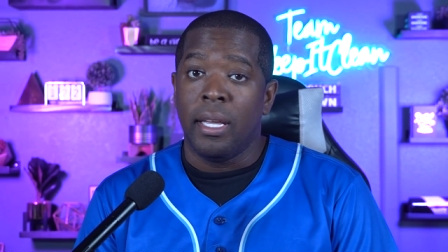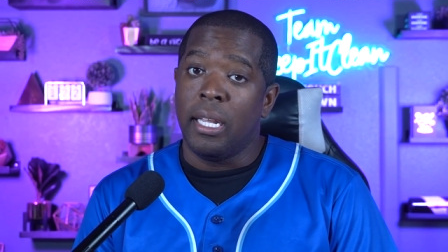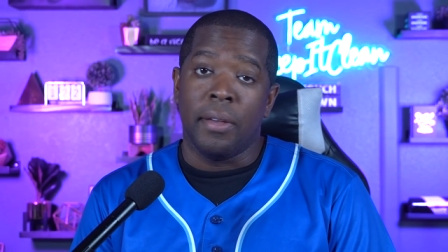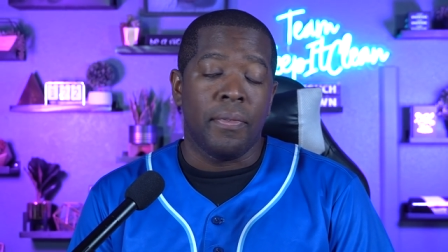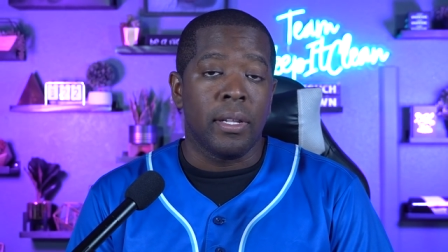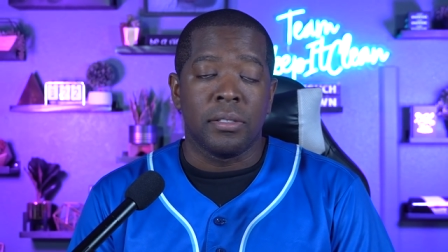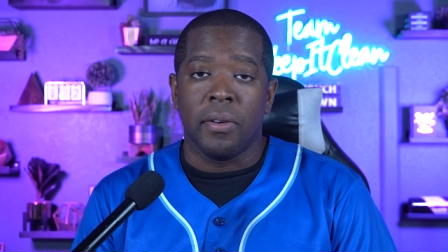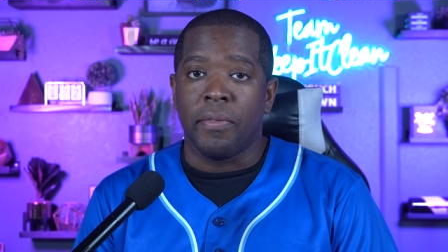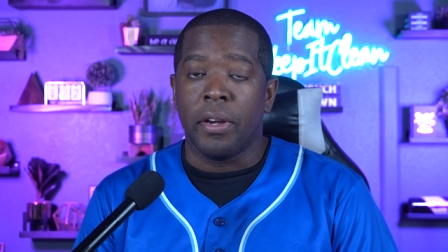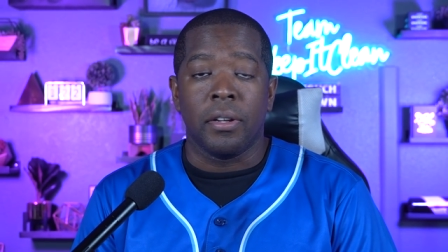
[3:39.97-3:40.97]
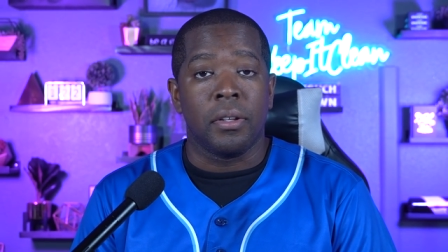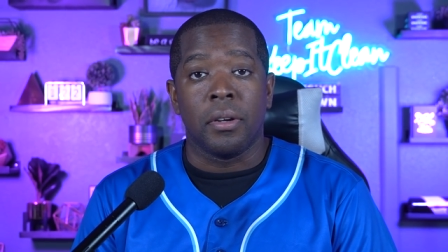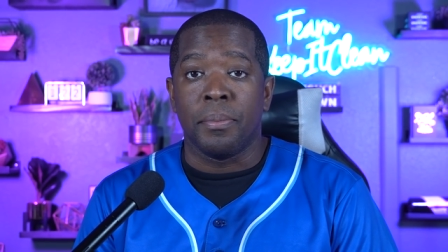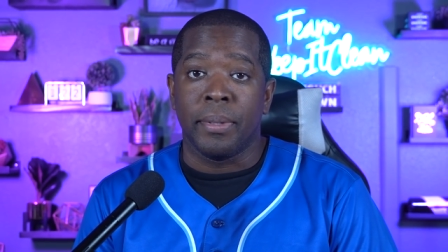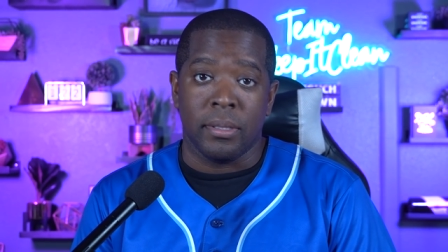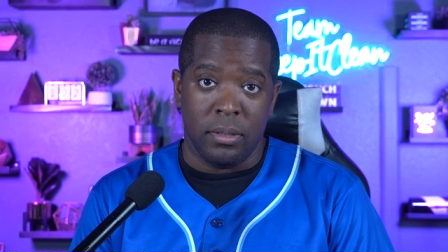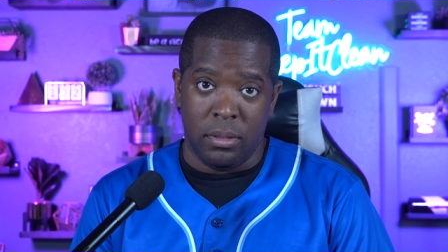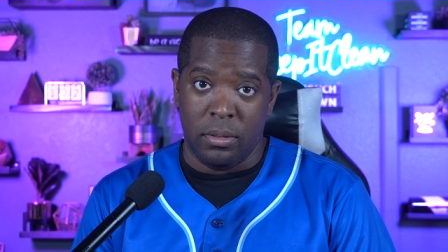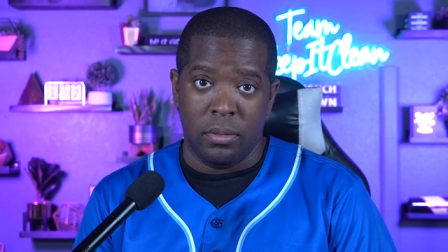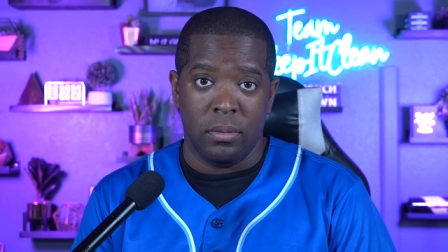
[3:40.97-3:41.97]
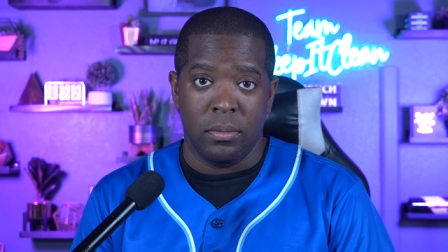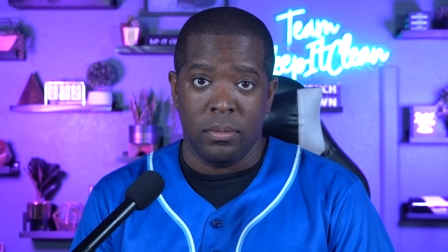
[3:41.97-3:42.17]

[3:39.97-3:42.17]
NFL is a very dirty business.